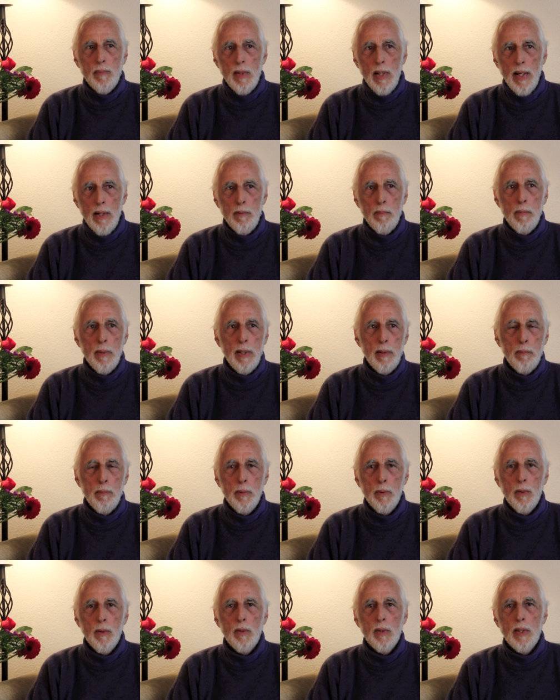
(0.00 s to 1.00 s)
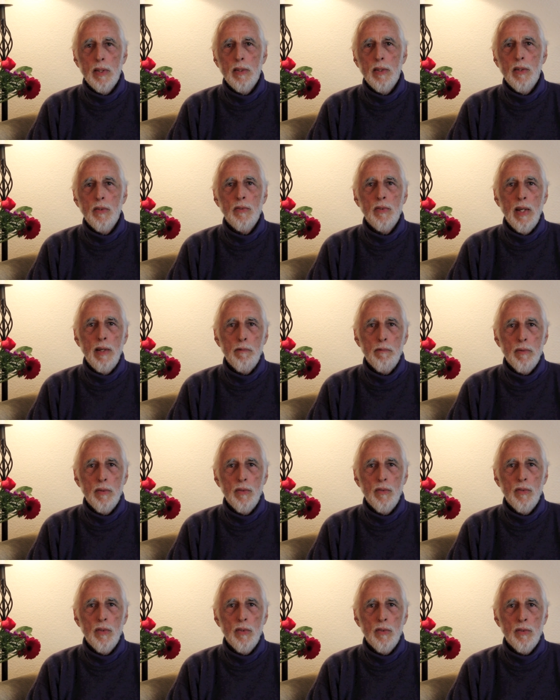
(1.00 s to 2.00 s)
head people in the San
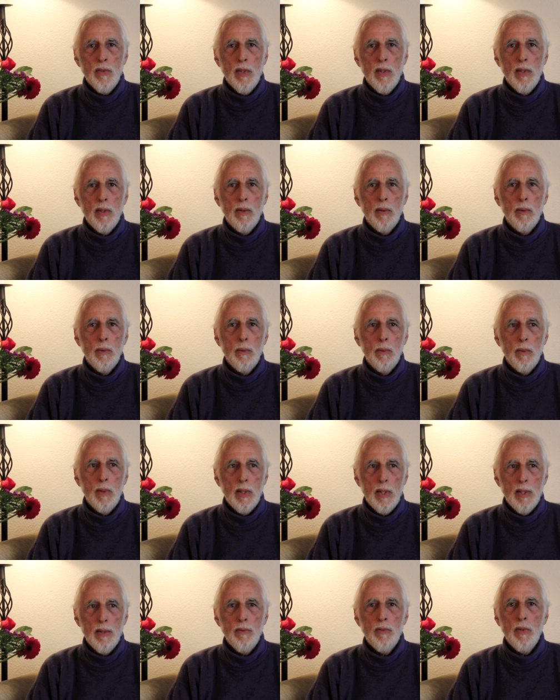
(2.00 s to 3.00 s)
Francisco